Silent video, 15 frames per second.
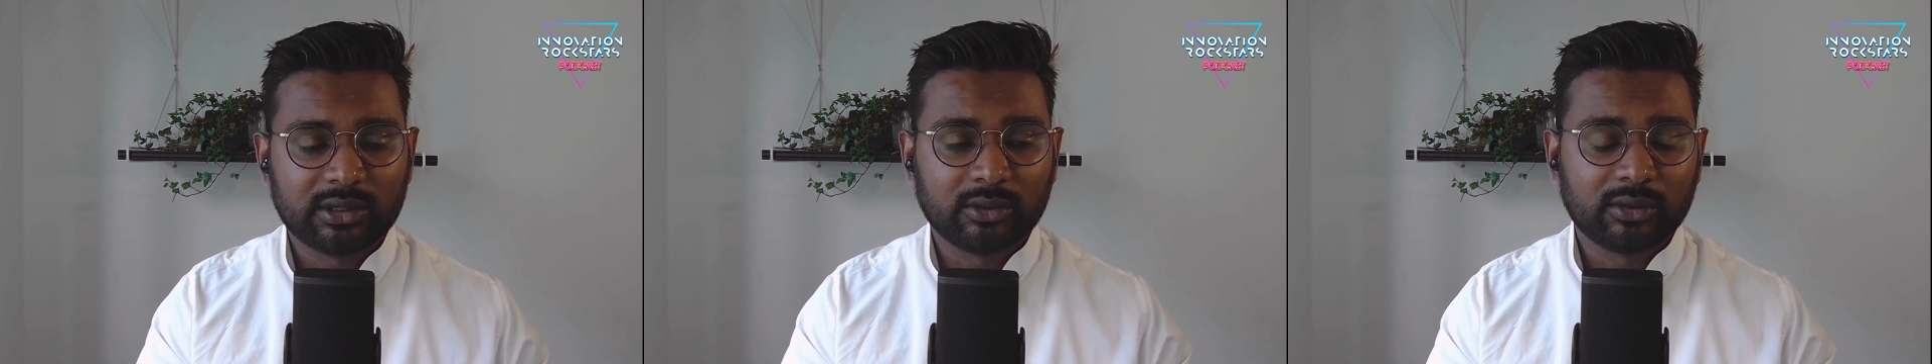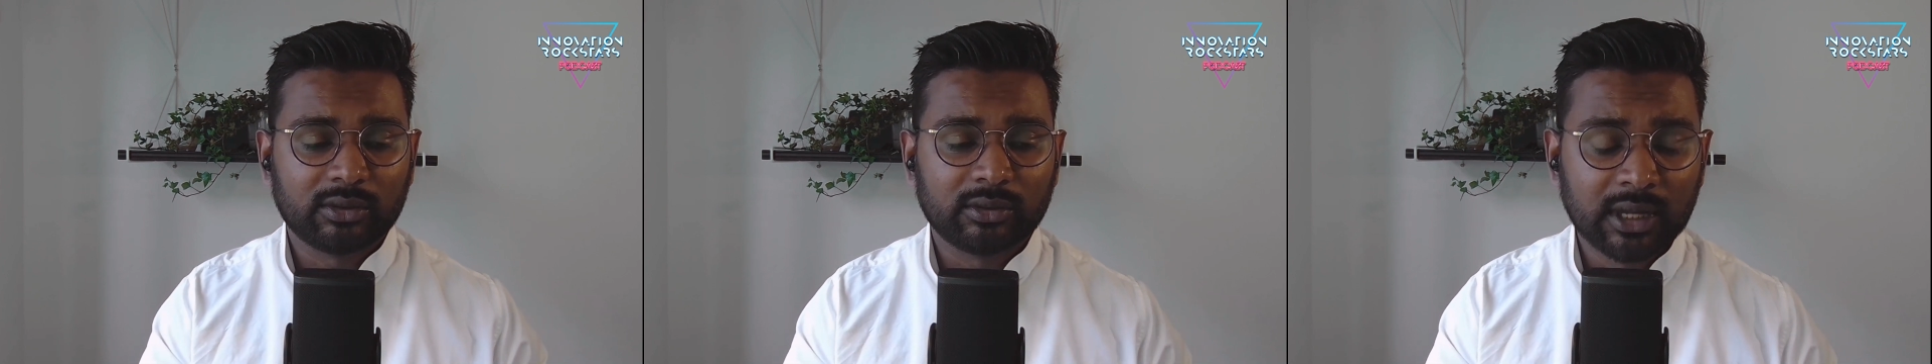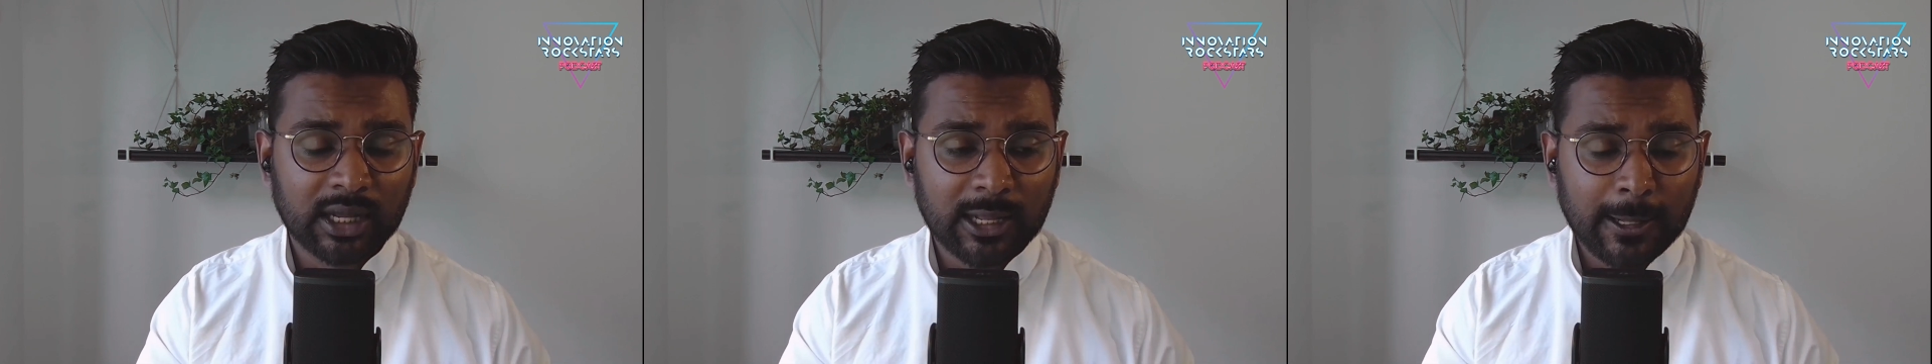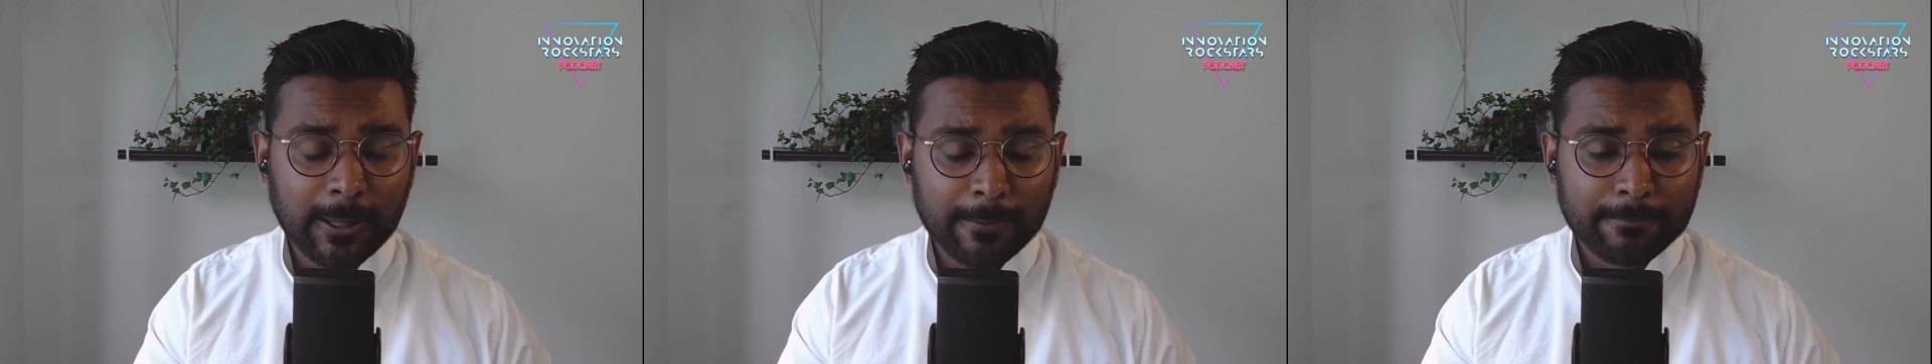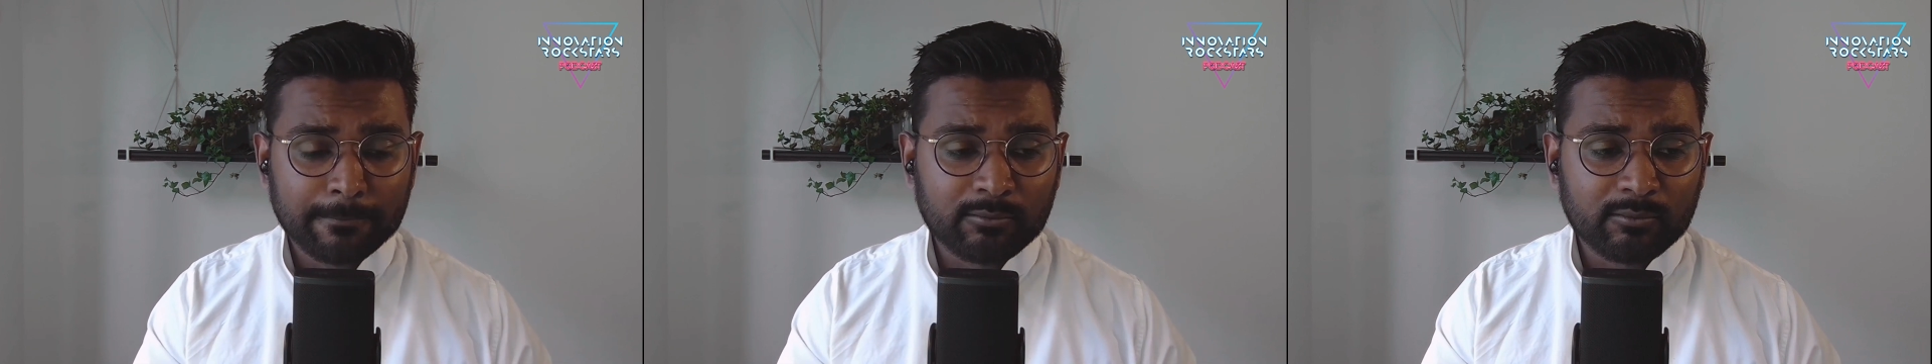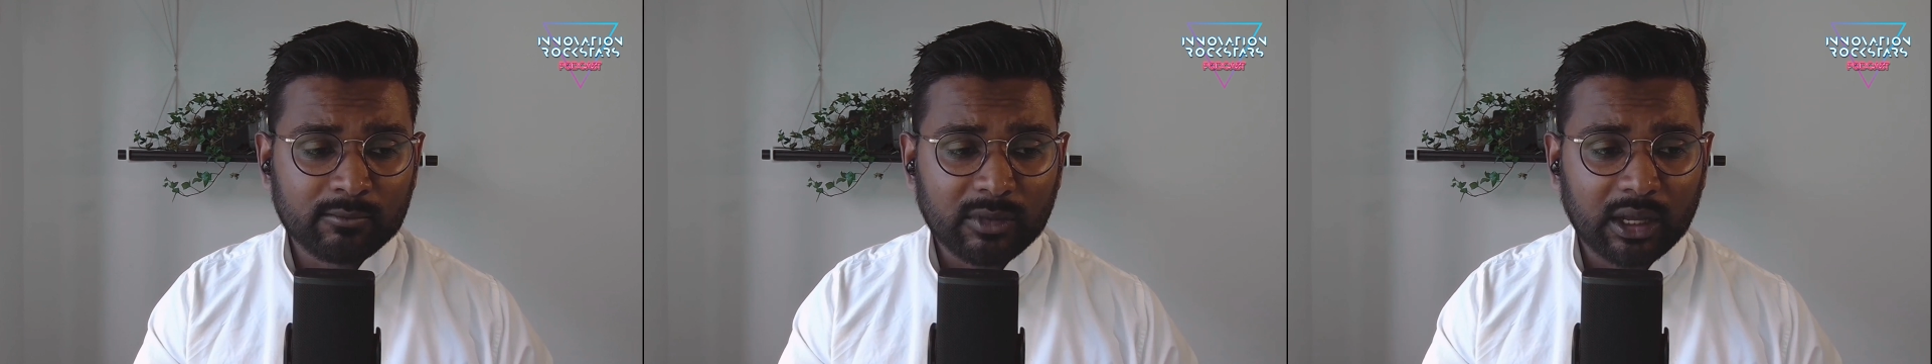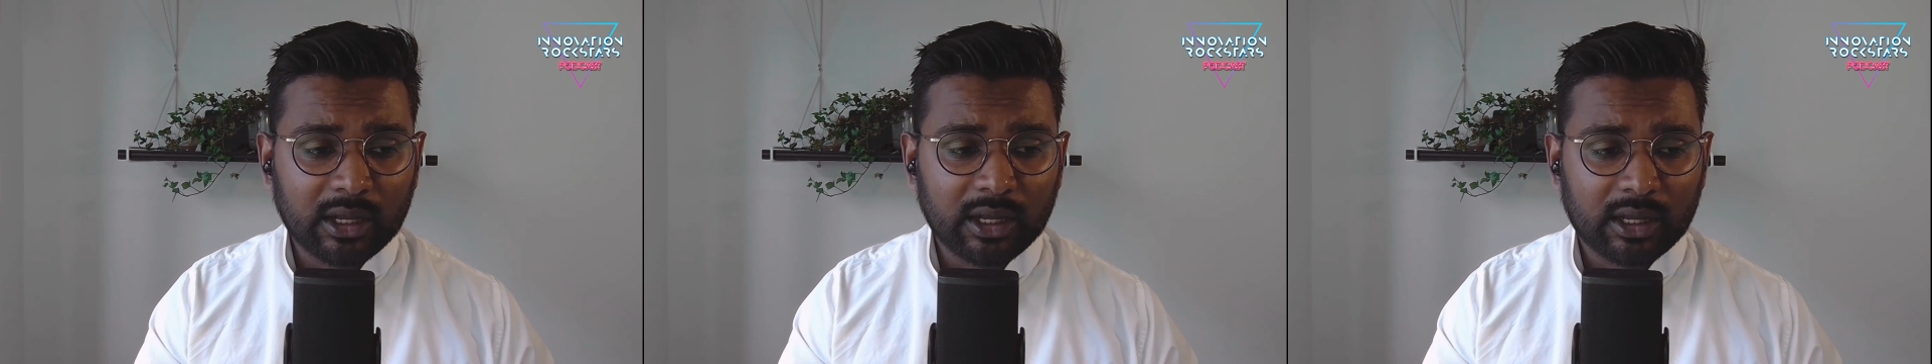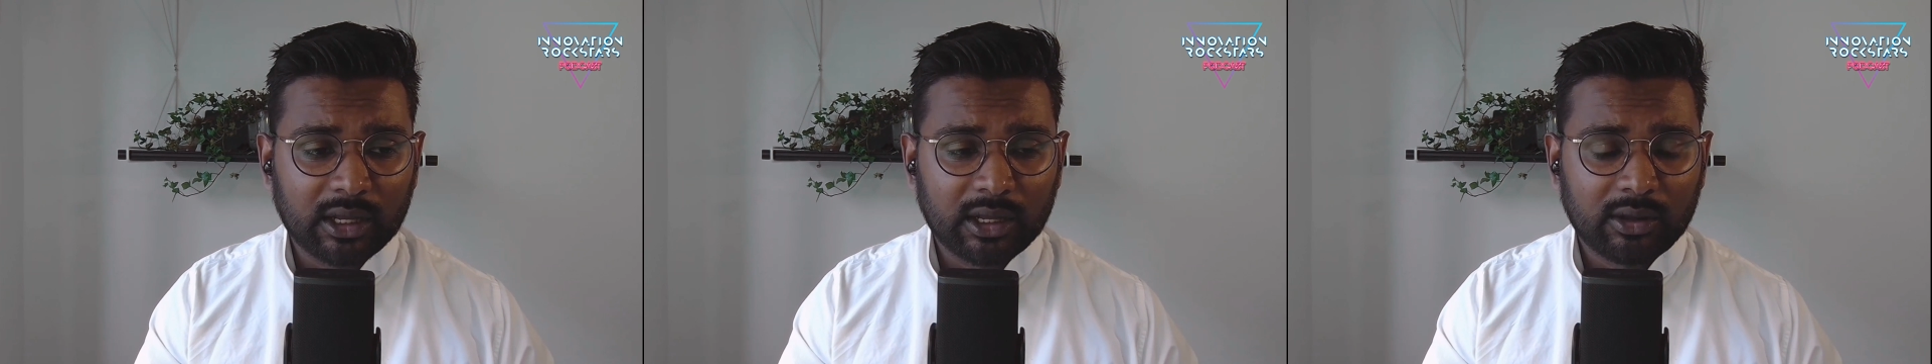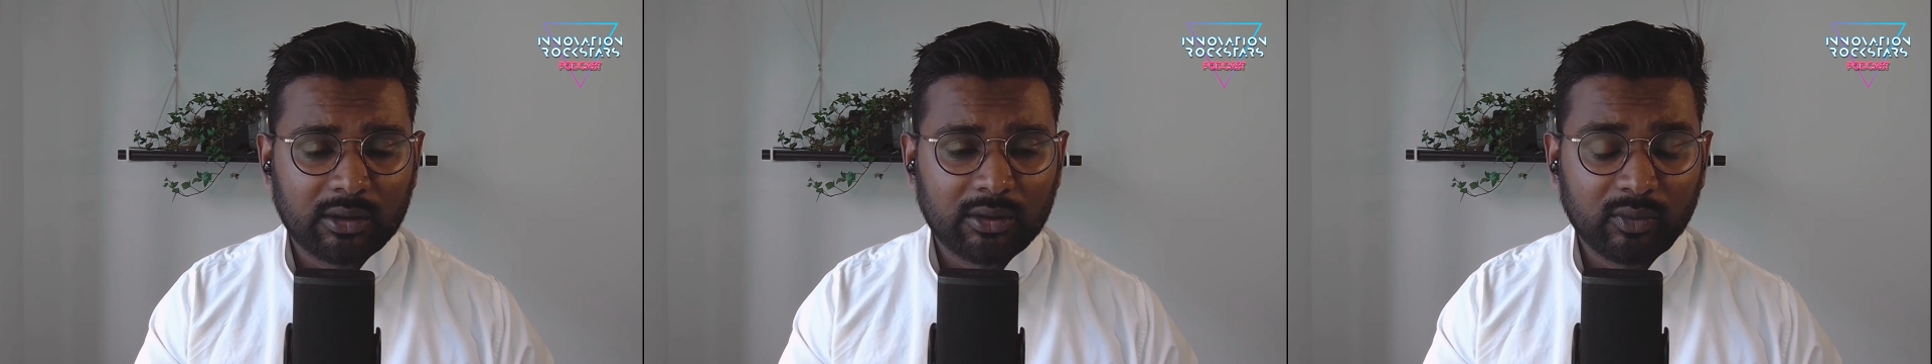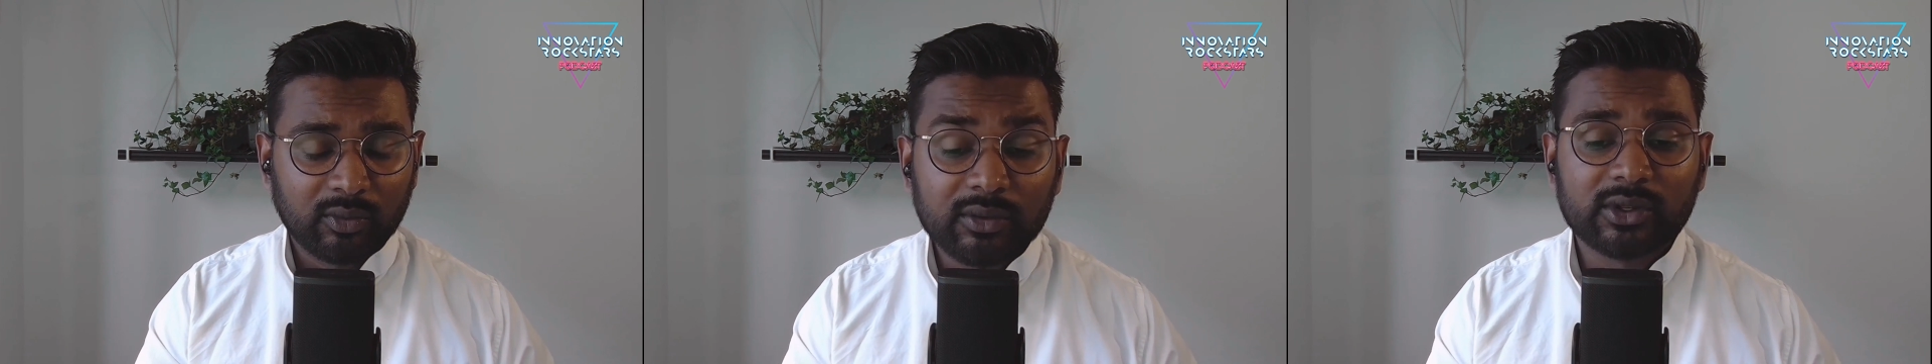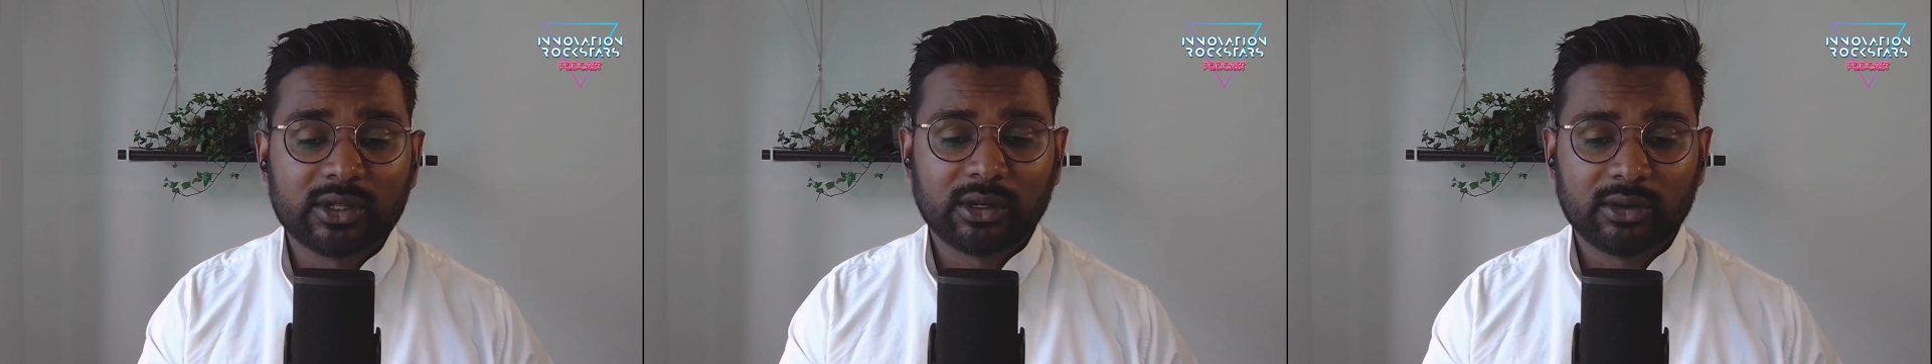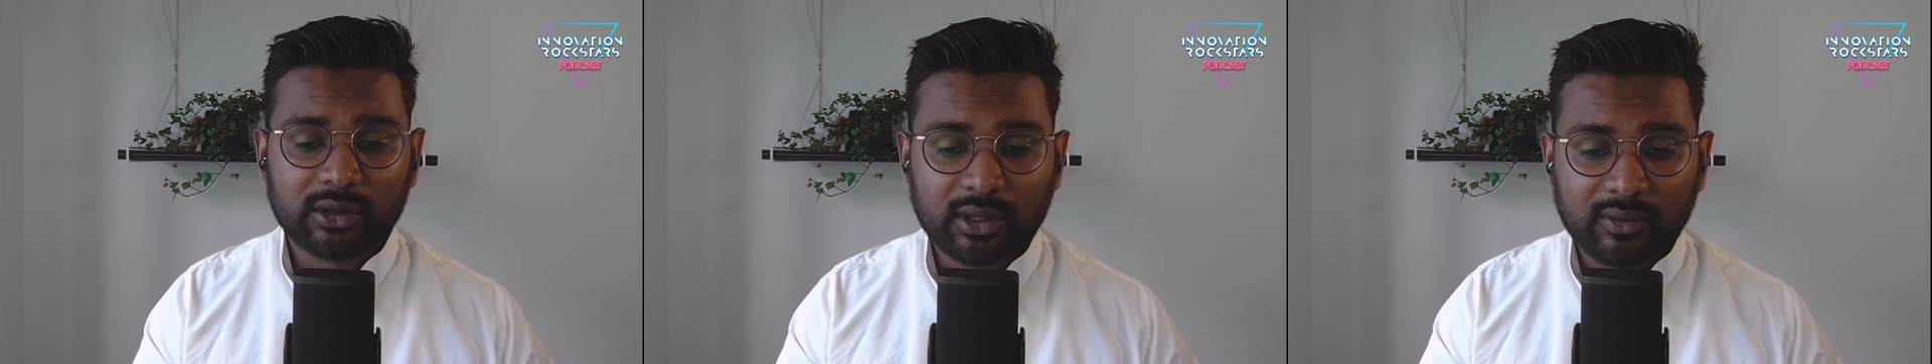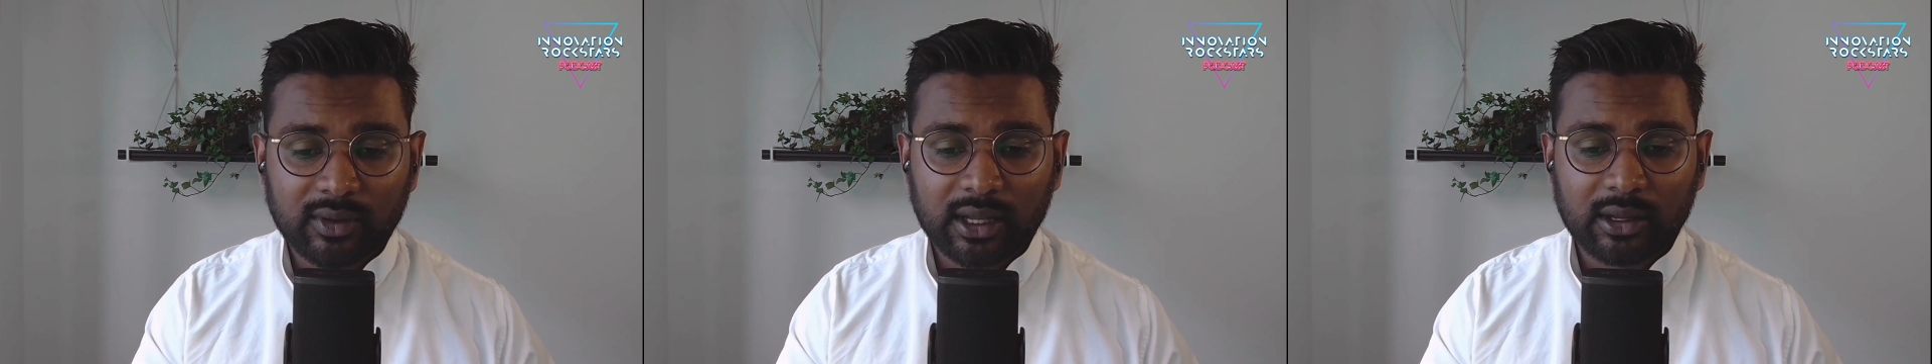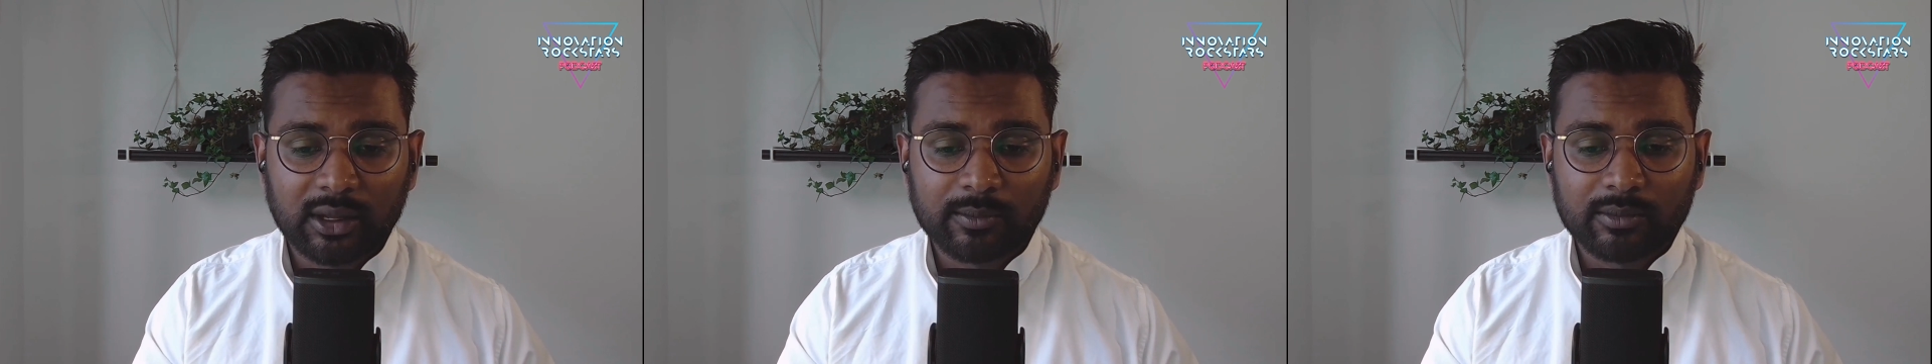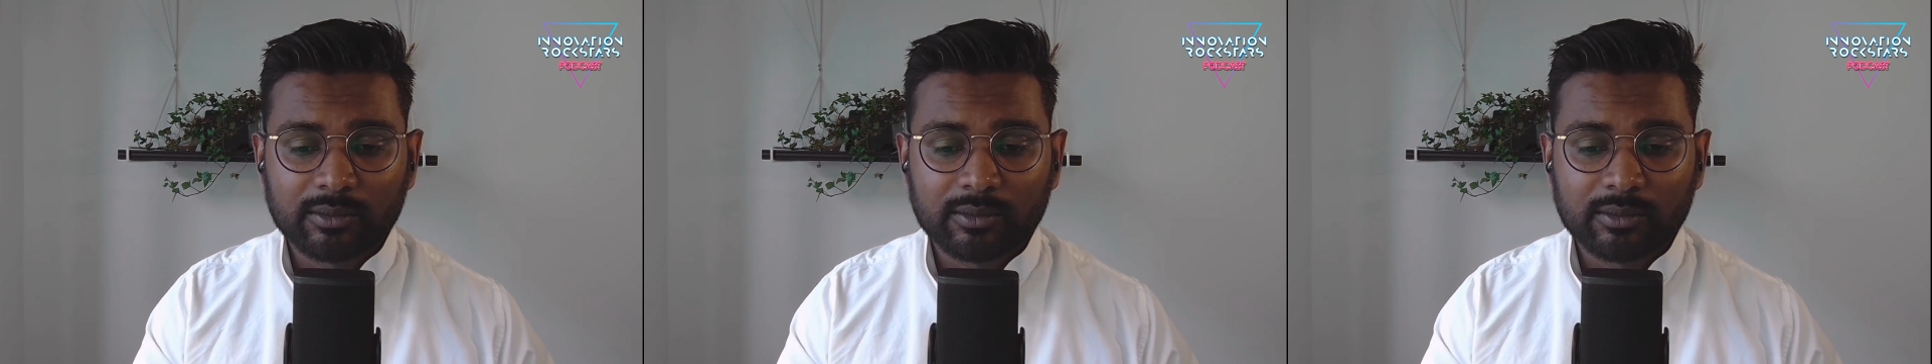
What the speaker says: or with generative AI.